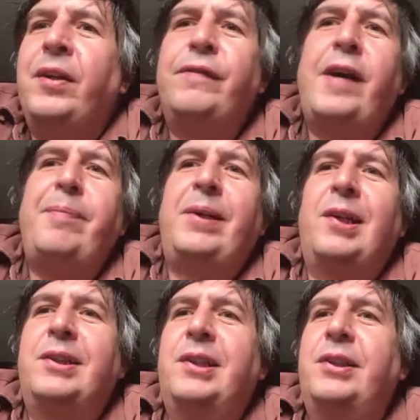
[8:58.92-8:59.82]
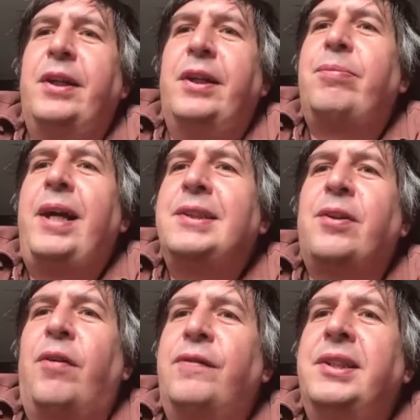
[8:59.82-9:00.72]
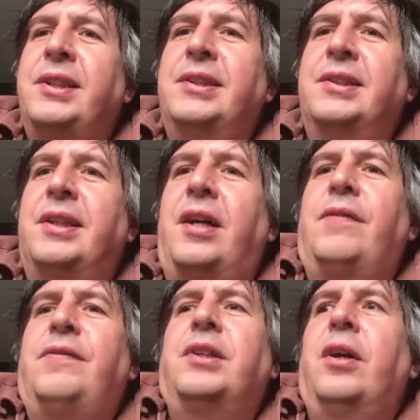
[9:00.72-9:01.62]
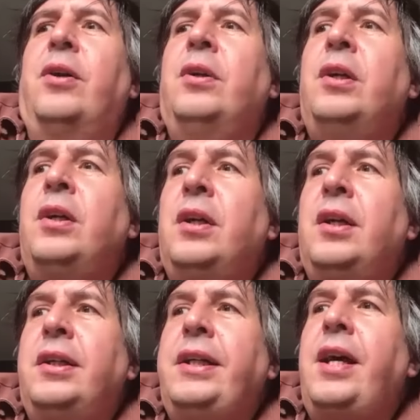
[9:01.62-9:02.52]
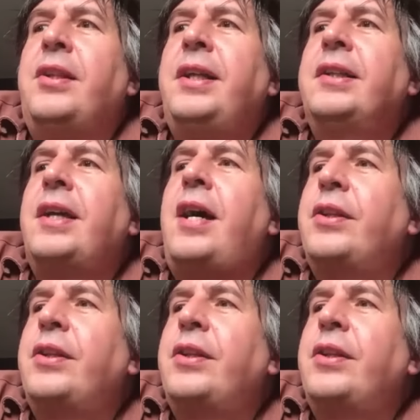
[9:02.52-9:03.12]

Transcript: fabulous at doing press conferences and stuff. So, yeah, I think that